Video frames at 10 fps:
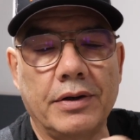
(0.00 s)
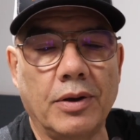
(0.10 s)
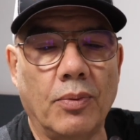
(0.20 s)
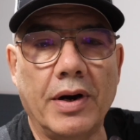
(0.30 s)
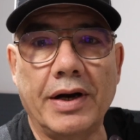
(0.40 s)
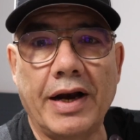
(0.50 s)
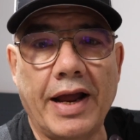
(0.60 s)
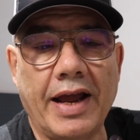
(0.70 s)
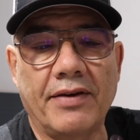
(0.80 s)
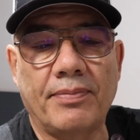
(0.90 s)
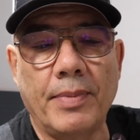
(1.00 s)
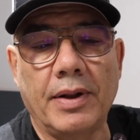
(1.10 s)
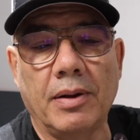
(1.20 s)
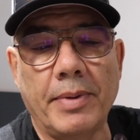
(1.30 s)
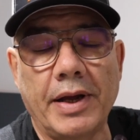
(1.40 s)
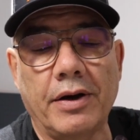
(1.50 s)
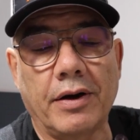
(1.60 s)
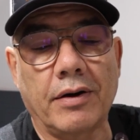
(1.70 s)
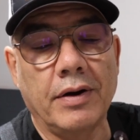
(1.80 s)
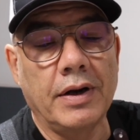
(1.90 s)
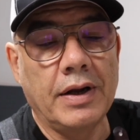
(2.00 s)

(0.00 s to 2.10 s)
the 1.5 millimeter,